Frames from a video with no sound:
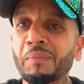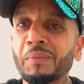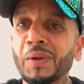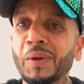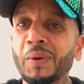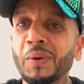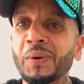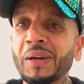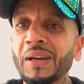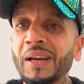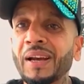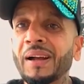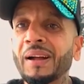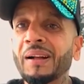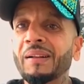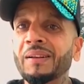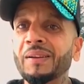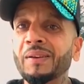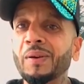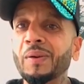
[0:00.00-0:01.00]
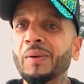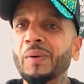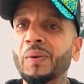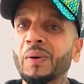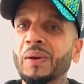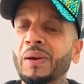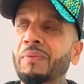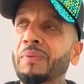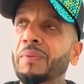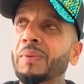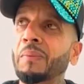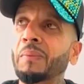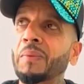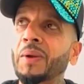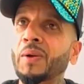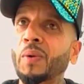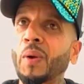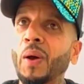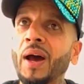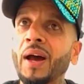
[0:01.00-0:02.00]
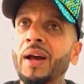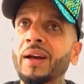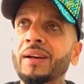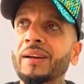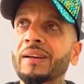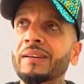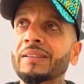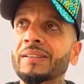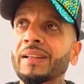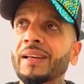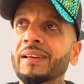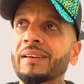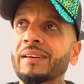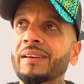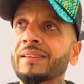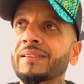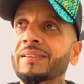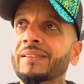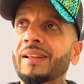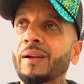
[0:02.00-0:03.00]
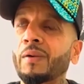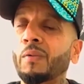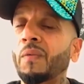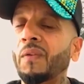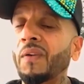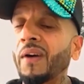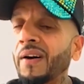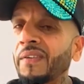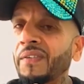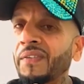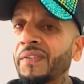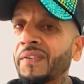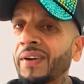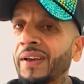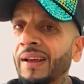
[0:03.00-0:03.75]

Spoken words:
Giving them the track, it's rough,